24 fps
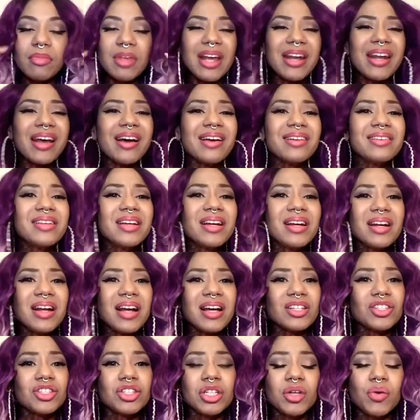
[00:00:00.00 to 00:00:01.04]
Now, I didn't
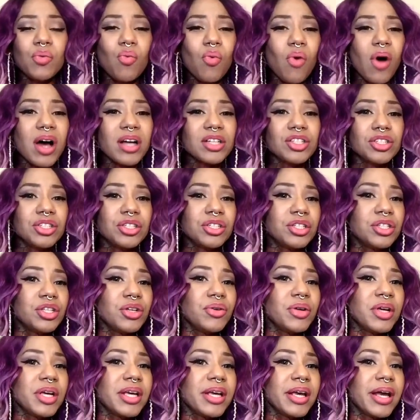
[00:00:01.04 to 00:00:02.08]
actually wash this
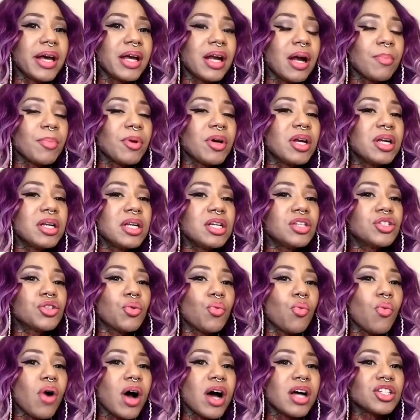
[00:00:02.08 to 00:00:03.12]
unit yet. I'm going to need to
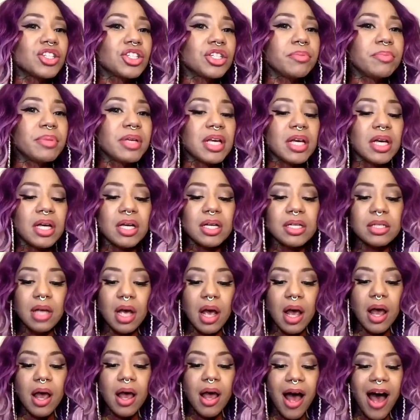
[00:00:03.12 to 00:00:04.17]
wash it because
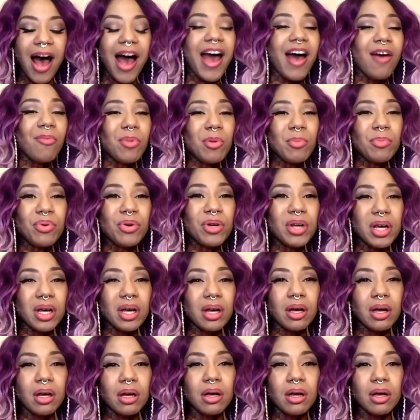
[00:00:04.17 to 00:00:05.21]
I have been
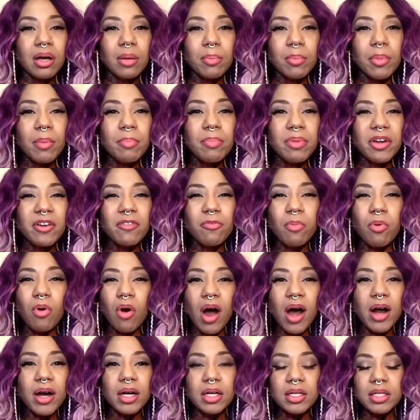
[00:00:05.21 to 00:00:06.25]
putting a bit of
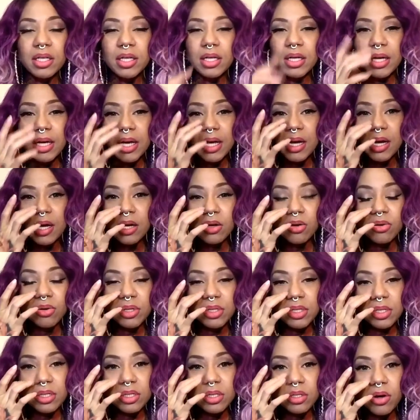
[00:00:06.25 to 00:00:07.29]
product in it, and I
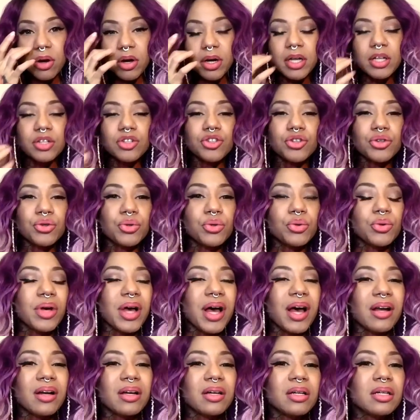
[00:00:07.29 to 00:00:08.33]
notice it's starting to
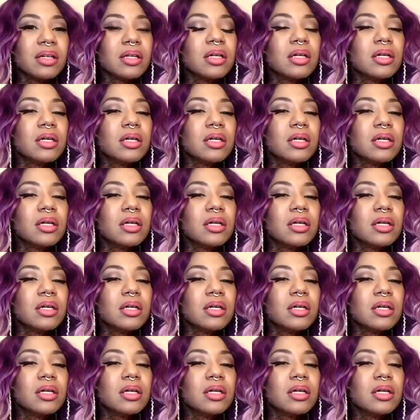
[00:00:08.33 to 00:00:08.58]
kind of,